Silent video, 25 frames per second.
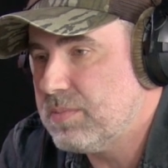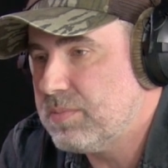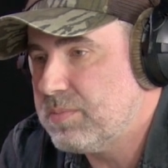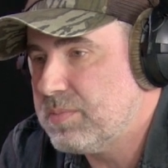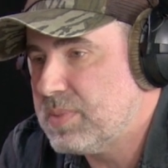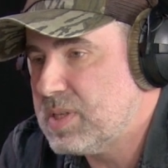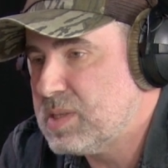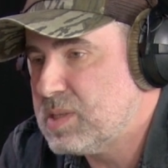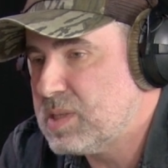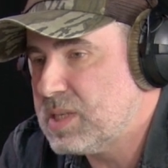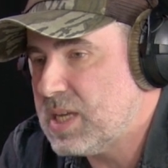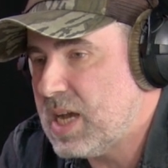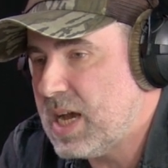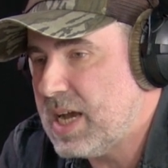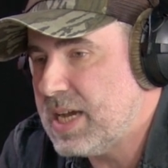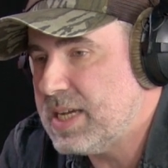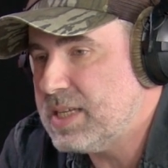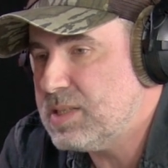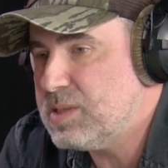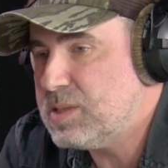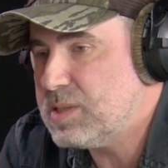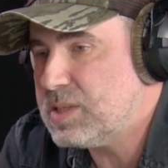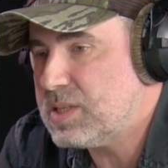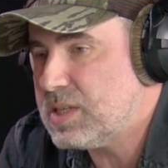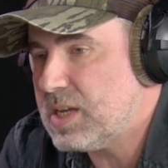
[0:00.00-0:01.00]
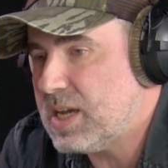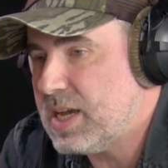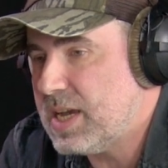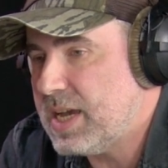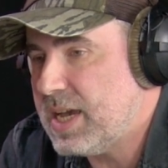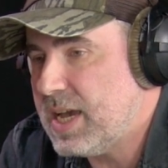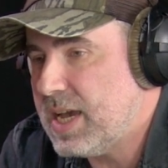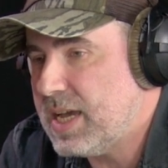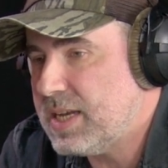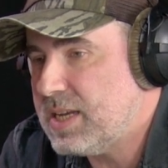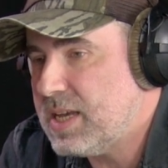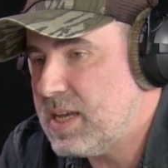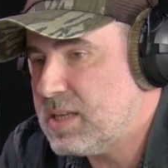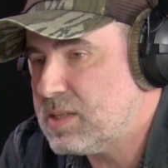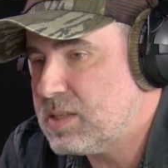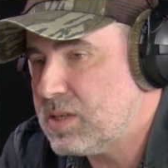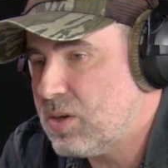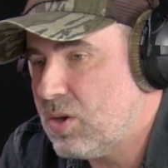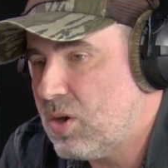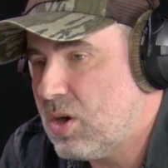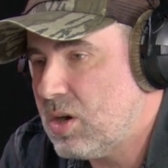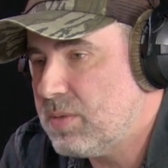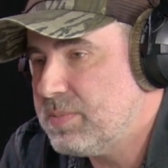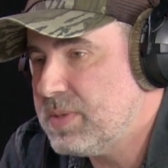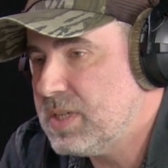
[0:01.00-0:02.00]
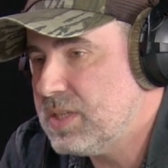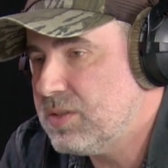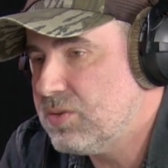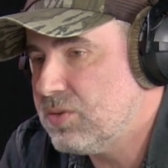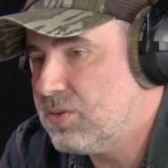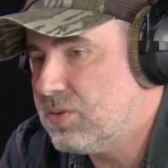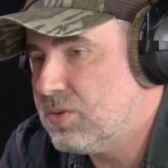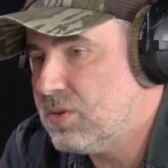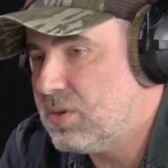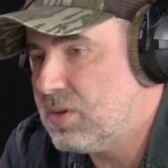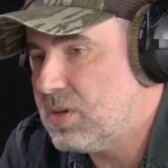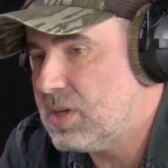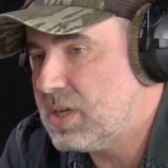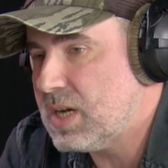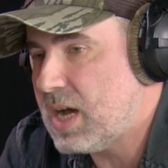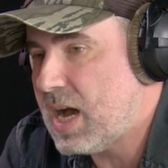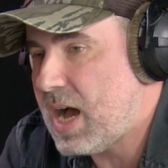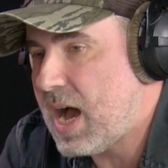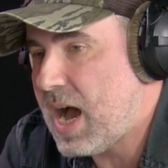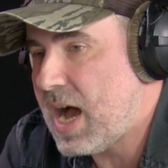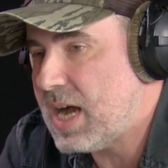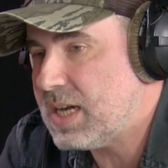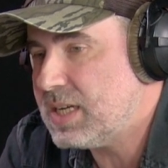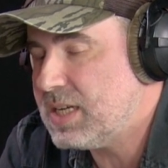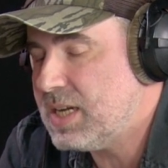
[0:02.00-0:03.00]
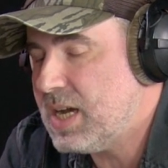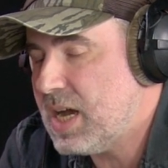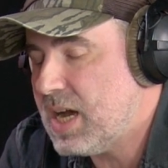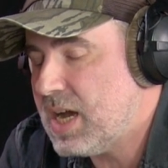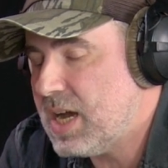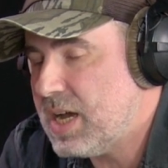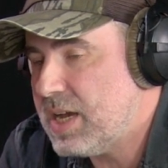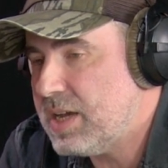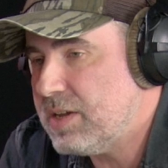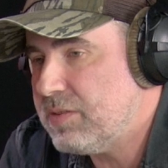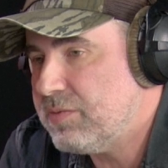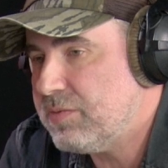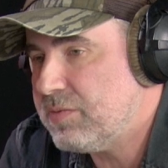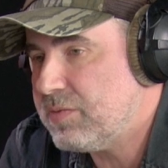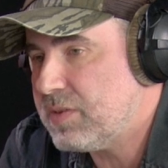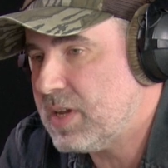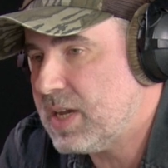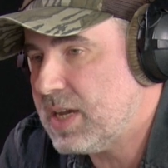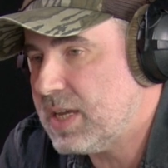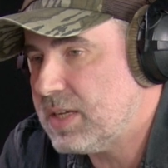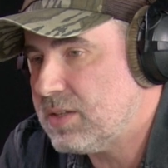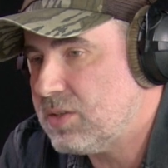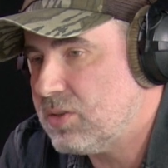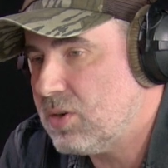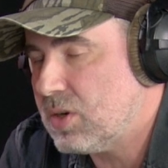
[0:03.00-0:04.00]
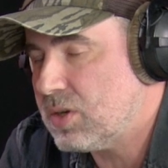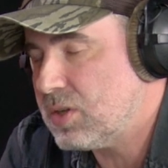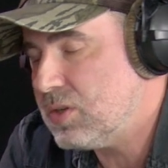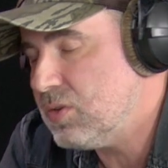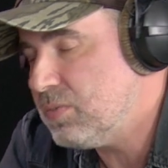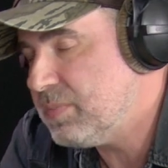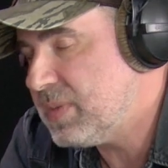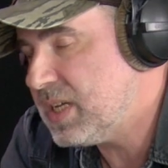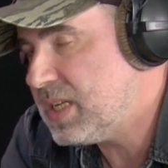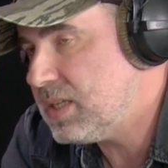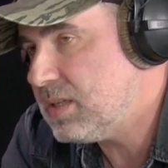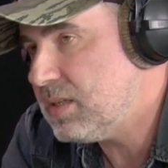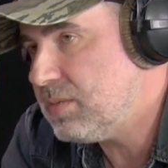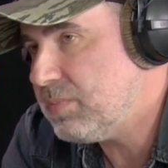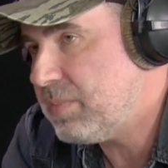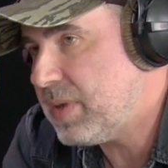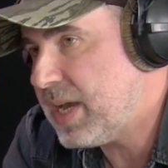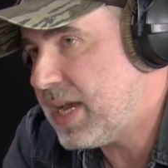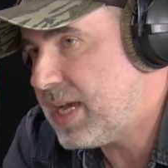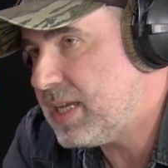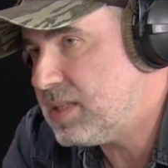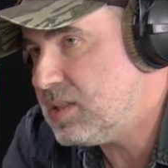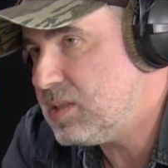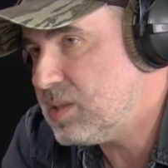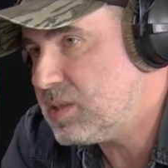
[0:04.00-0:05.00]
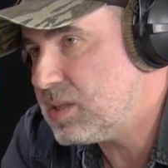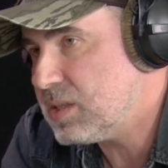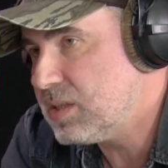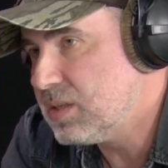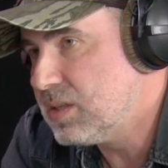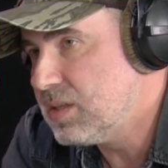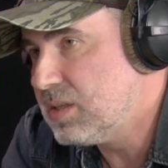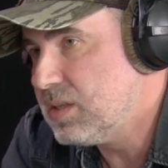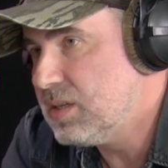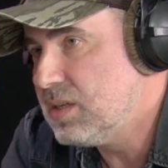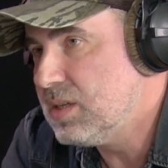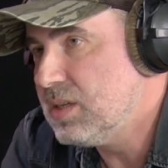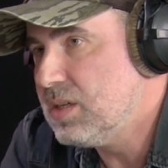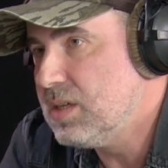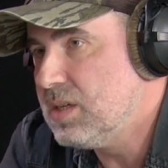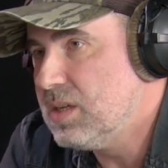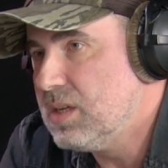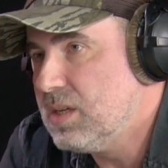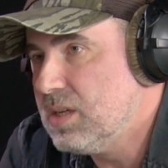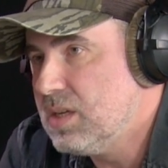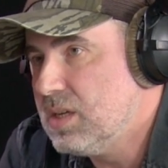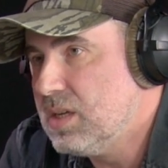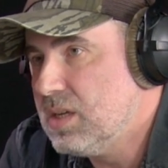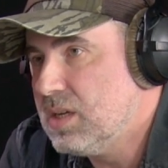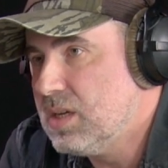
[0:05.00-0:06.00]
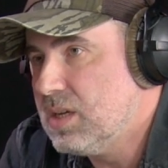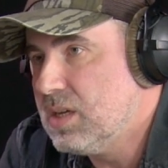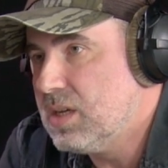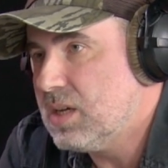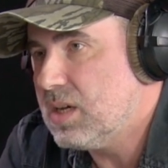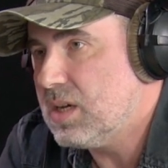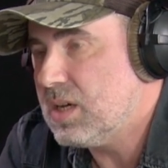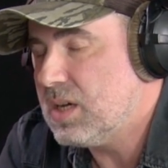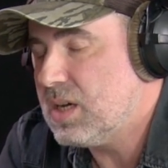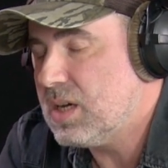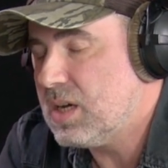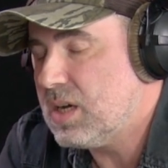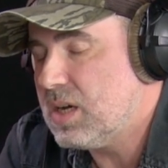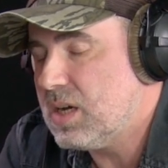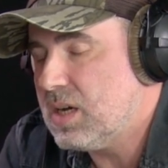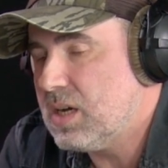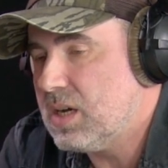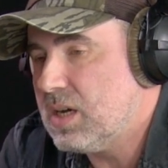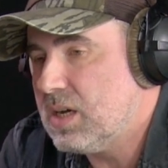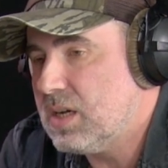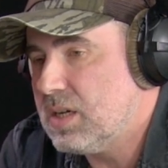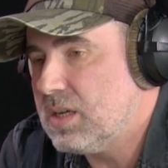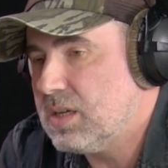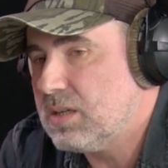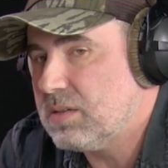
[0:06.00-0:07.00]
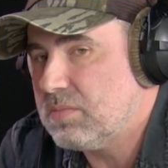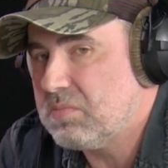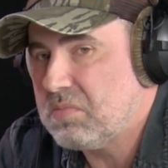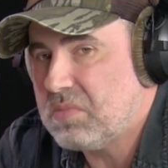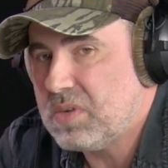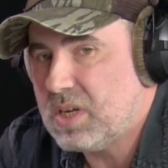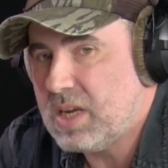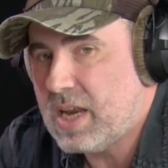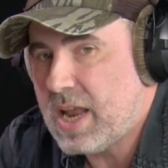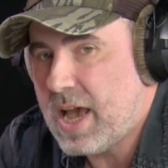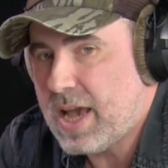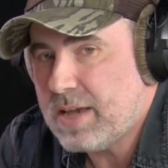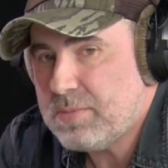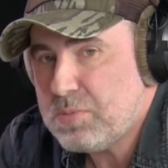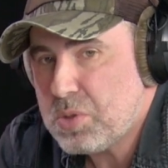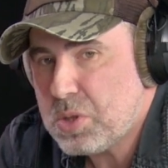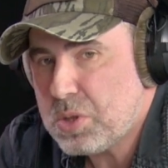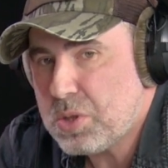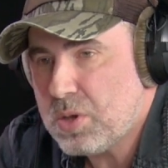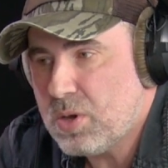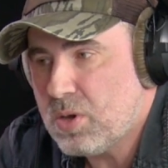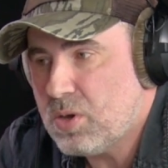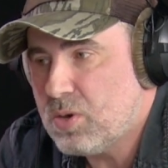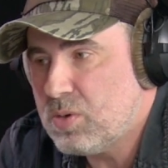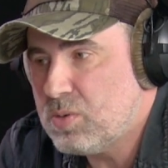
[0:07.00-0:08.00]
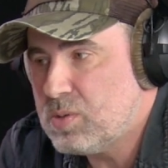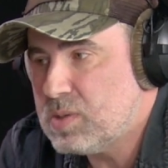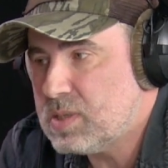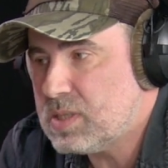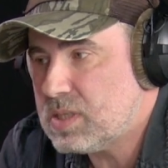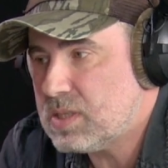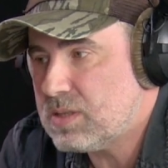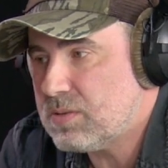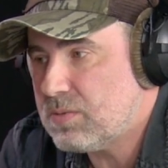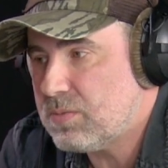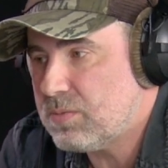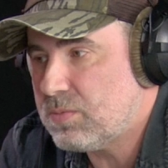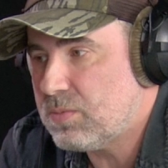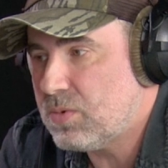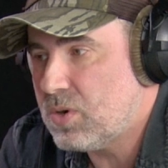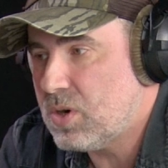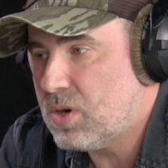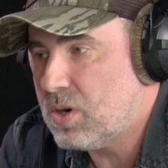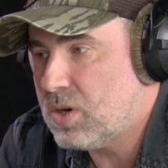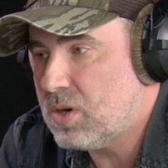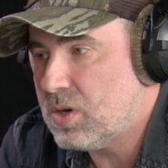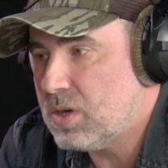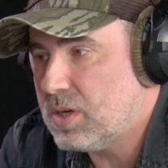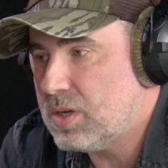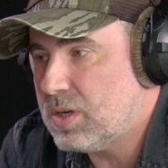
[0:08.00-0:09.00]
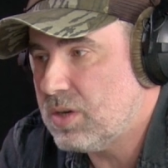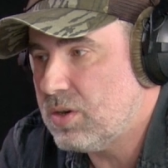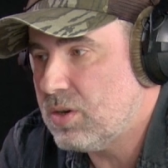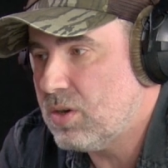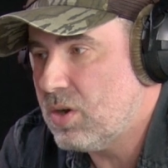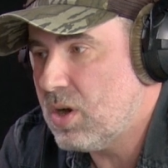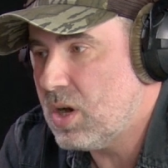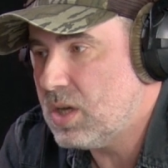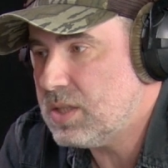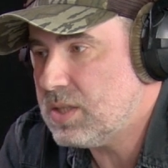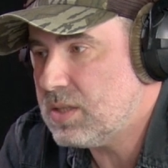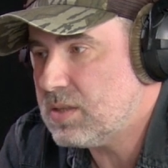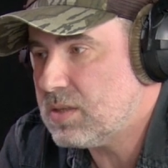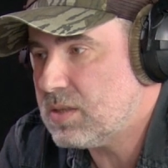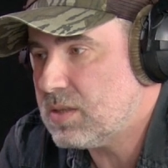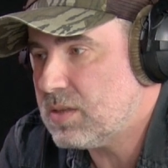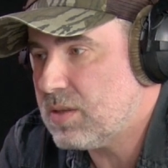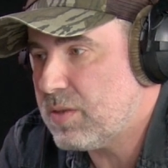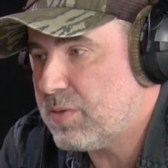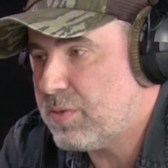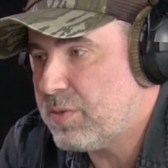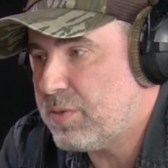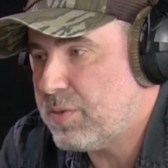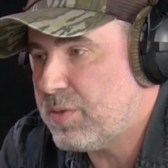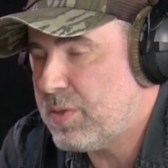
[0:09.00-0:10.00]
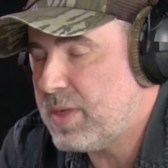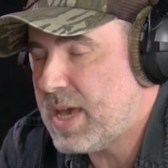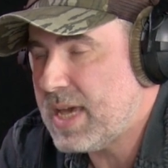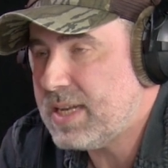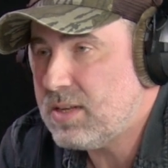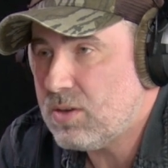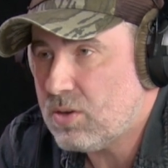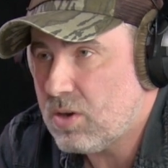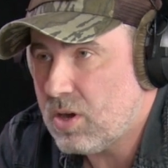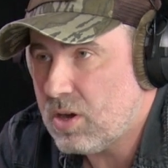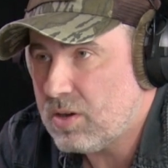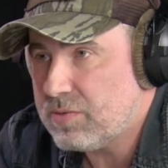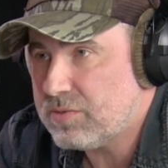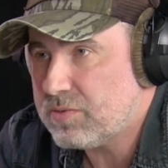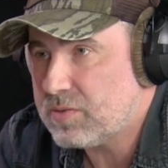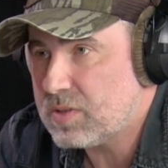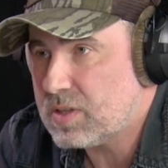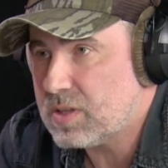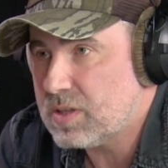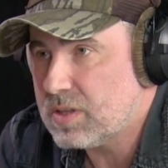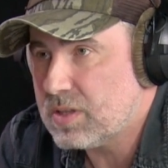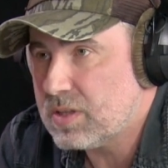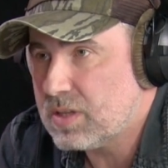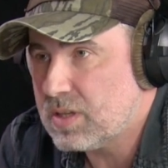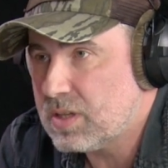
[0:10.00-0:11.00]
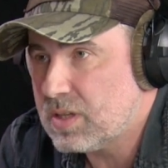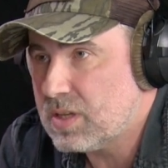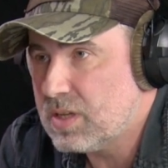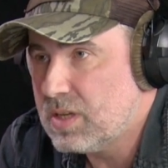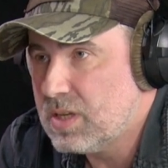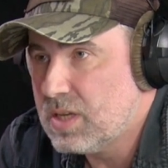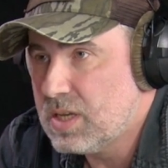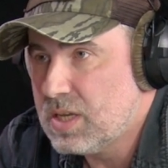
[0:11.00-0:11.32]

Besides, I had as a hobby to archive and document bands. Live shows were not that often,